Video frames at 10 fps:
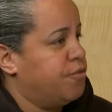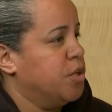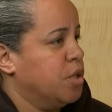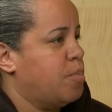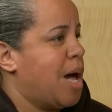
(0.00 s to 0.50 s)

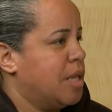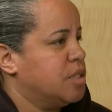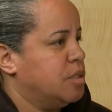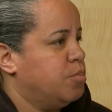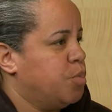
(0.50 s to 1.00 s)
feel the
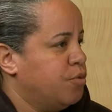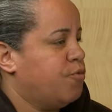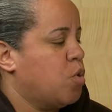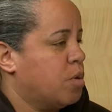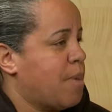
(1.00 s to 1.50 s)
policy put
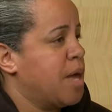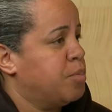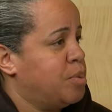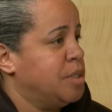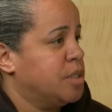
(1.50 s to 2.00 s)
forward by the
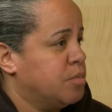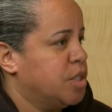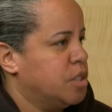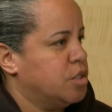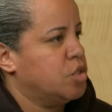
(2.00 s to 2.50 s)
police
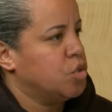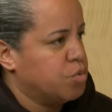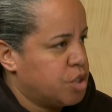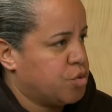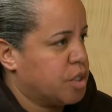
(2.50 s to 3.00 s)
commission is too
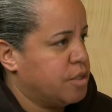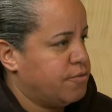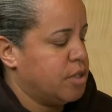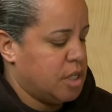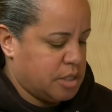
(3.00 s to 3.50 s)

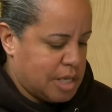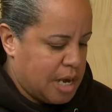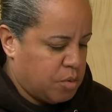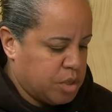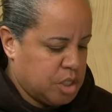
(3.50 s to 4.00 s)
restrictive in its
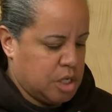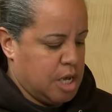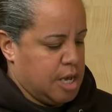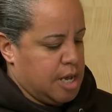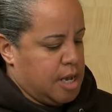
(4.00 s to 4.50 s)
language.
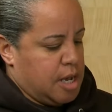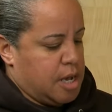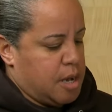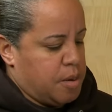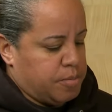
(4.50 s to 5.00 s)

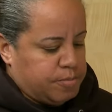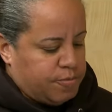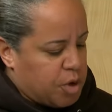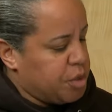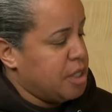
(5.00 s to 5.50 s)

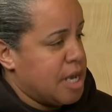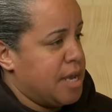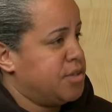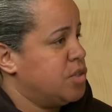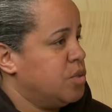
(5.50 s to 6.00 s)
Voting
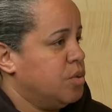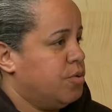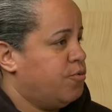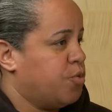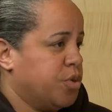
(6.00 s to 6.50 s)
yes
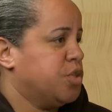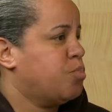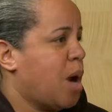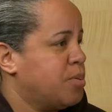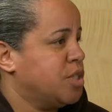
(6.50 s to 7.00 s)
for this
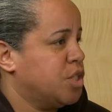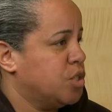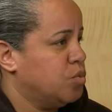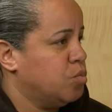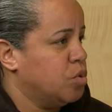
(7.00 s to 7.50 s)

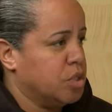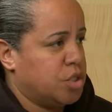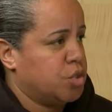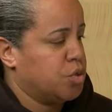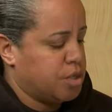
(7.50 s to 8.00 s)
proposition will
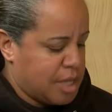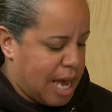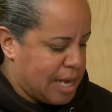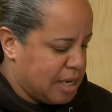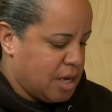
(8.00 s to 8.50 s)
ensure
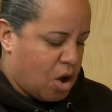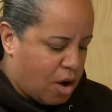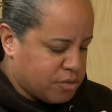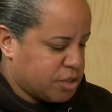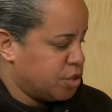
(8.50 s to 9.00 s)
that
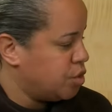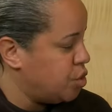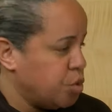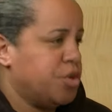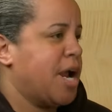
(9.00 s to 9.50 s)
officers
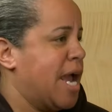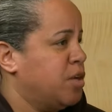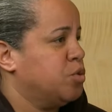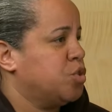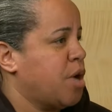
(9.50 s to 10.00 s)
do their
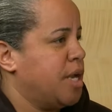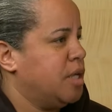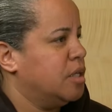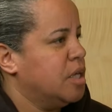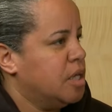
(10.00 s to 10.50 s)
annual
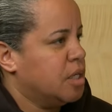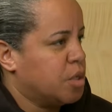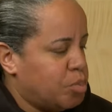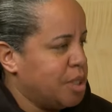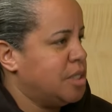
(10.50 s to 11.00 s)
training,
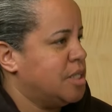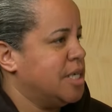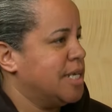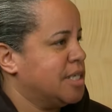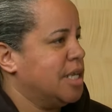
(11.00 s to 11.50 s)
complete
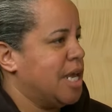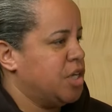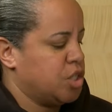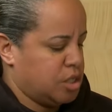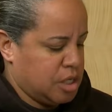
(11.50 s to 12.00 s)

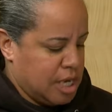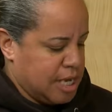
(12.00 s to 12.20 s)
de-escalation.